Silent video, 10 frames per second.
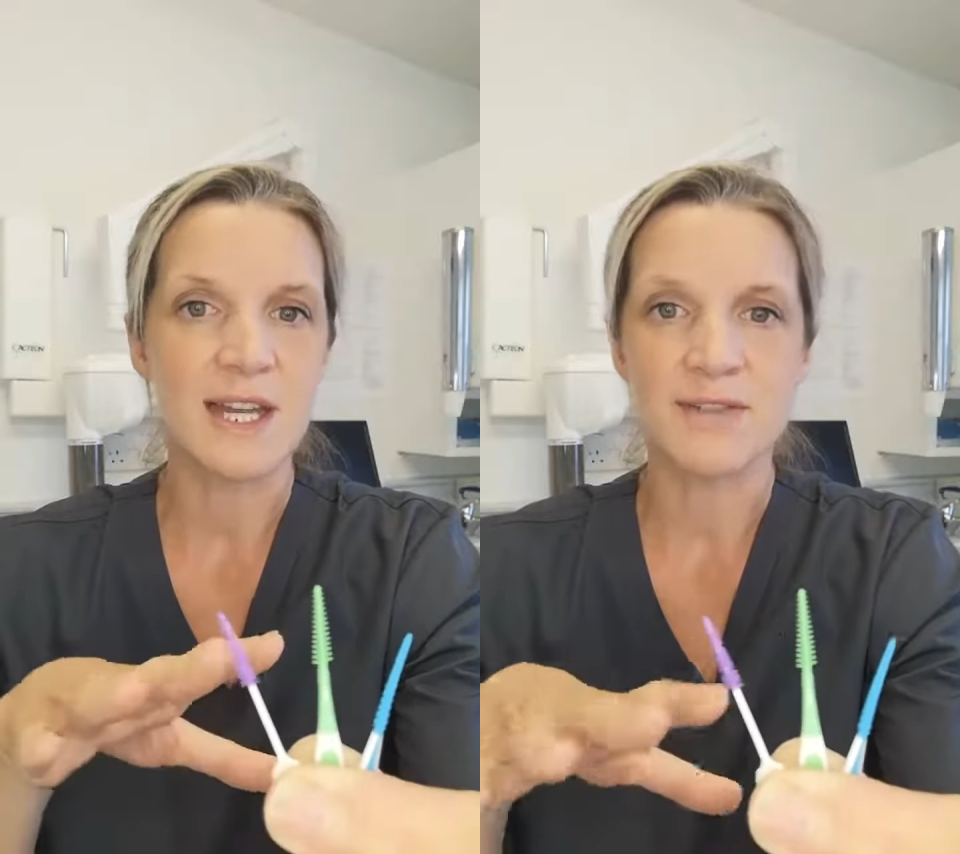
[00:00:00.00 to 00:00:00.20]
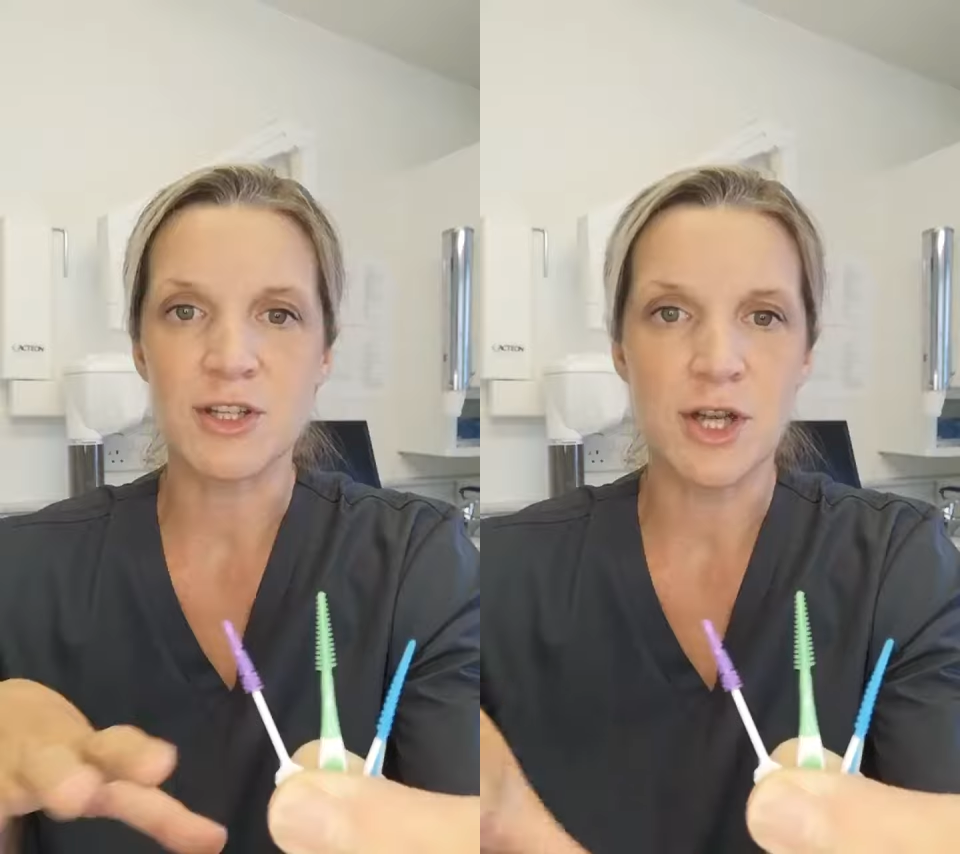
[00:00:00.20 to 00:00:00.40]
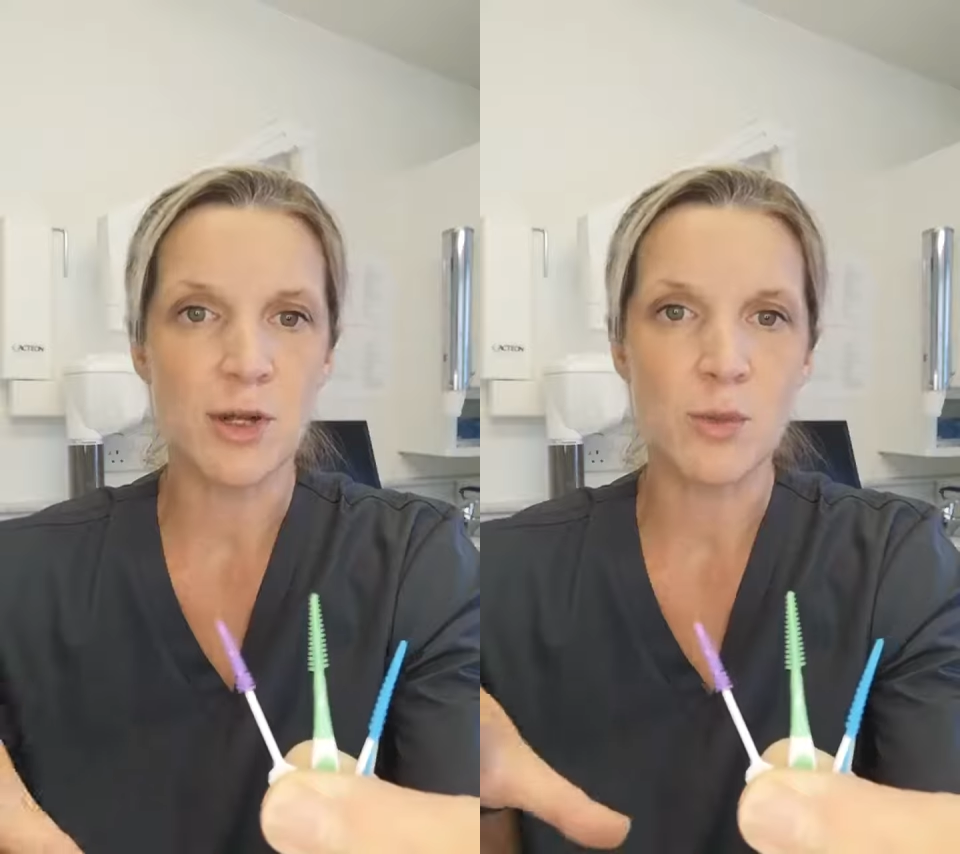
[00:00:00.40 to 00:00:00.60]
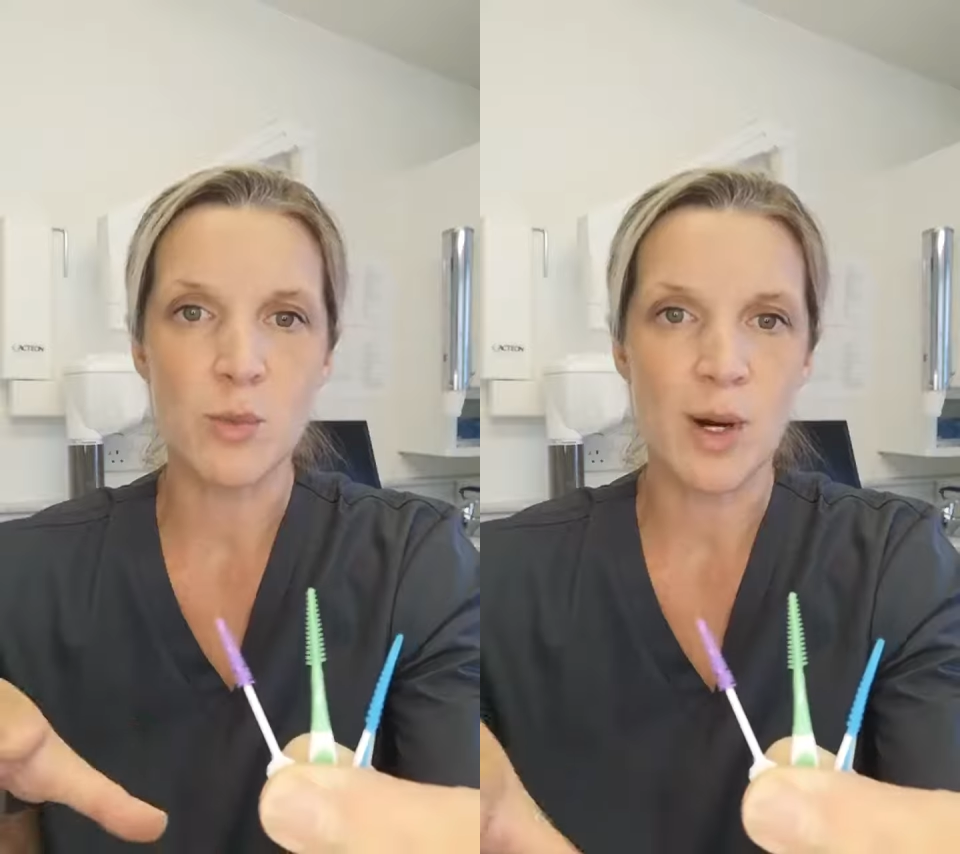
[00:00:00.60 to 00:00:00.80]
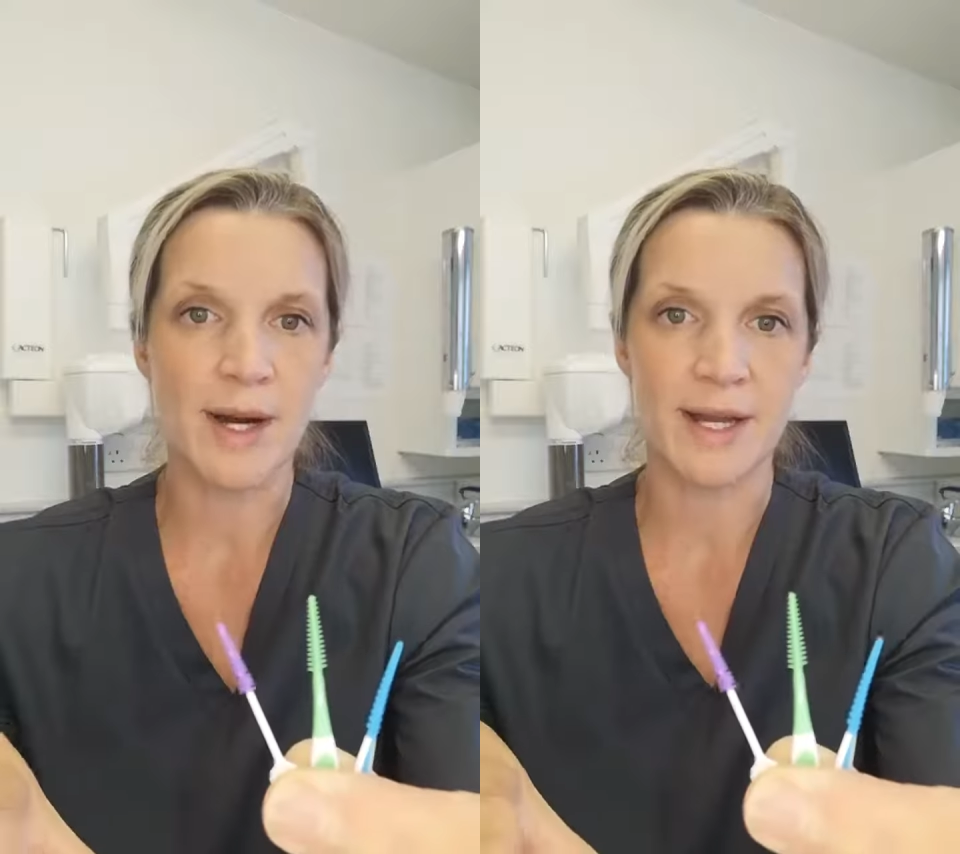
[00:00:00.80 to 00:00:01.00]
have no
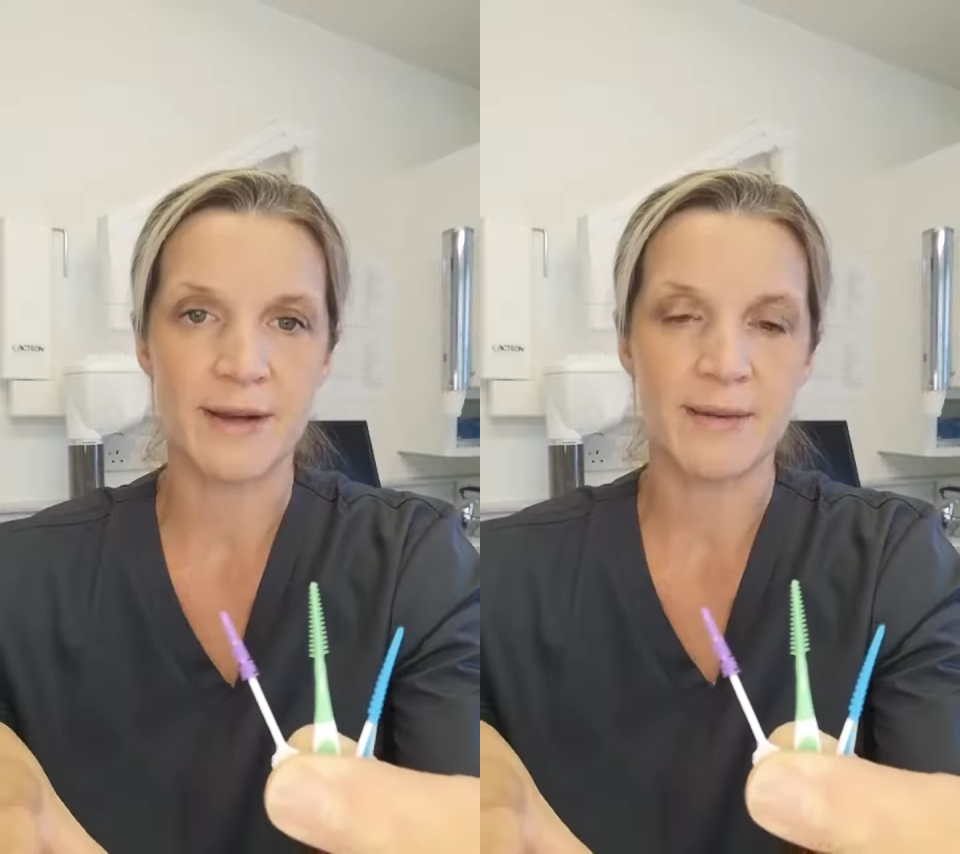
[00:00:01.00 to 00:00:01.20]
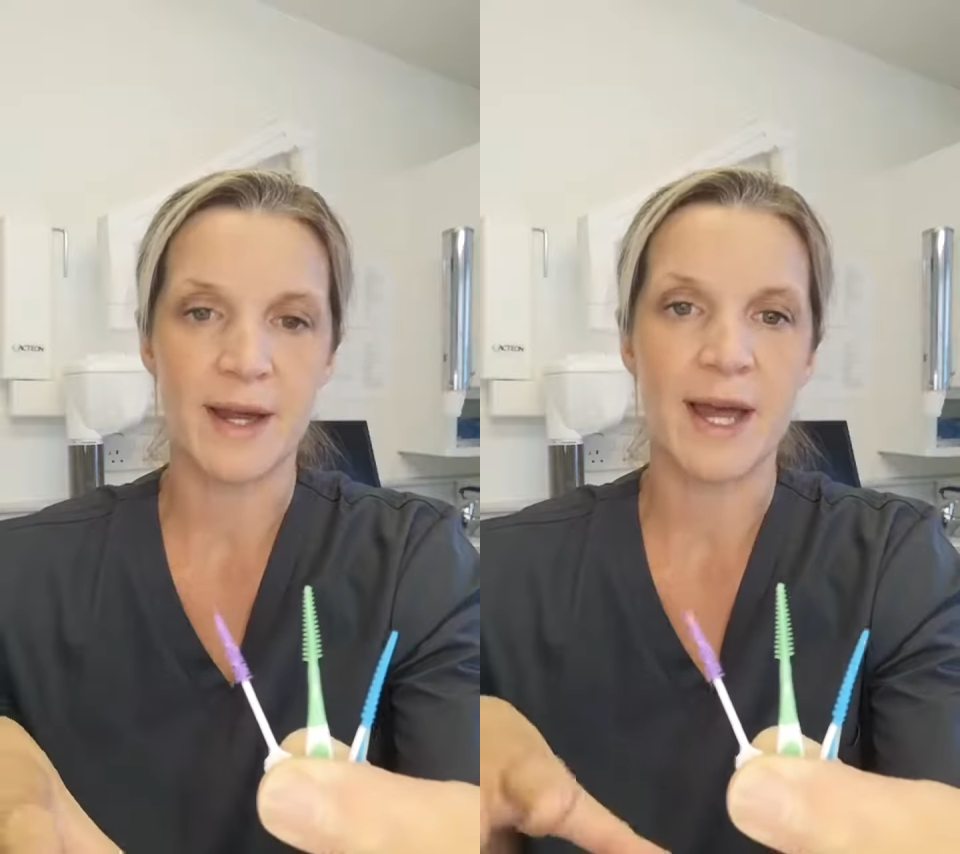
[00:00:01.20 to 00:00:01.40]
wire